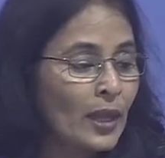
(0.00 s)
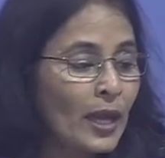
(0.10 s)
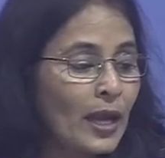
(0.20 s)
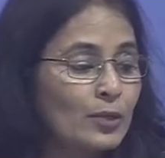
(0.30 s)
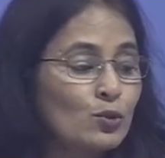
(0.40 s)

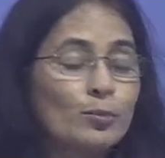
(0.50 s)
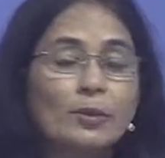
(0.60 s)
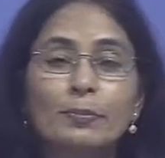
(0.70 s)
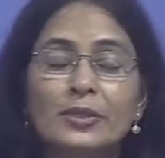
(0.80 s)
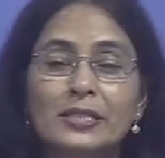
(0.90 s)
and to be
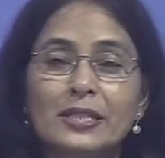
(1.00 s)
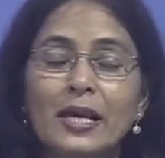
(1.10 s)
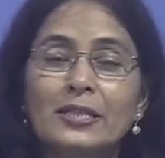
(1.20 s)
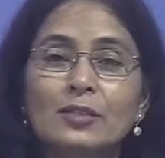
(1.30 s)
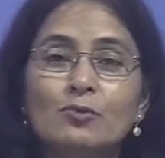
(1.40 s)

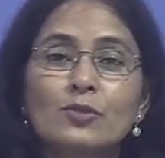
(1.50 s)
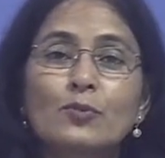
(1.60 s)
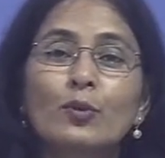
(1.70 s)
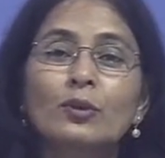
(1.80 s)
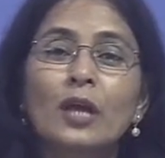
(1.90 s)
precise, it was
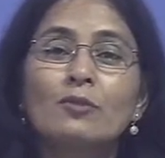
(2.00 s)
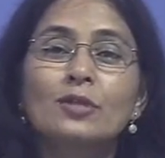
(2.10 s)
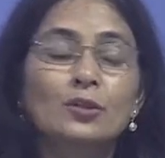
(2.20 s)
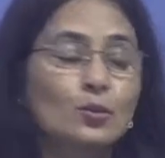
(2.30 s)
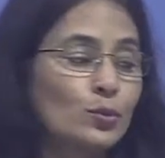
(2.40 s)

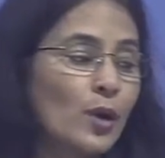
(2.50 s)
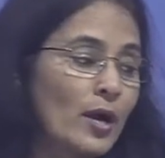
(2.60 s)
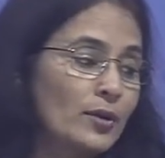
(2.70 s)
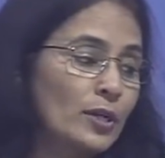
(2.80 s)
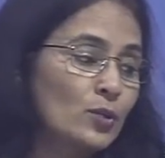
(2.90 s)

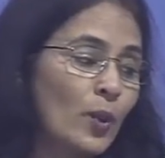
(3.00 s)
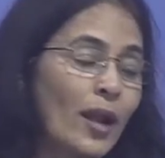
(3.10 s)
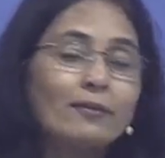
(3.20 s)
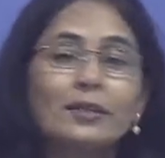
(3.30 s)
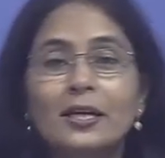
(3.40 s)

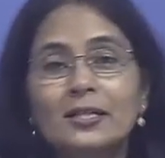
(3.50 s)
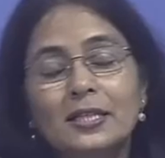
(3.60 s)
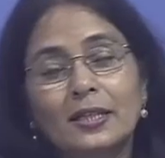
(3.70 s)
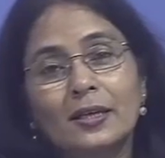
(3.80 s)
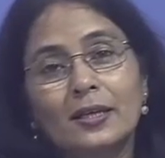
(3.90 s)
4,212 tons
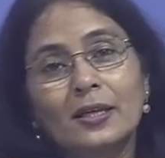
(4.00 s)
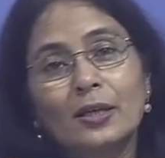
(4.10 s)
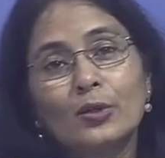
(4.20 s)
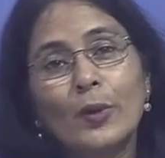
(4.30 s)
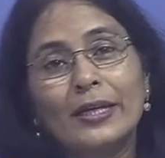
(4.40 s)
in the year
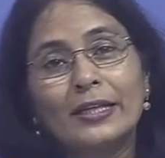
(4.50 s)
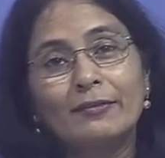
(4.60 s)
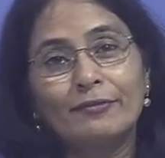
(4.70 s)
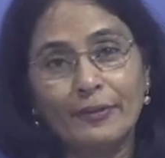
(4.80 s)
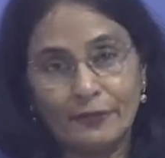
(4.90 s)

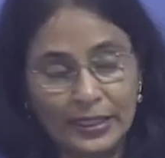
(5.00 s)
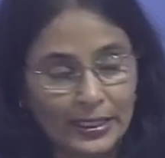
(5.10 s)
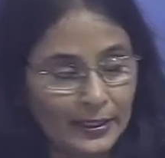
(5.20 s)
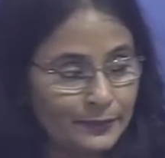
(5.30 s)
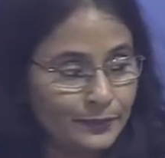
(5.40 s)
2015.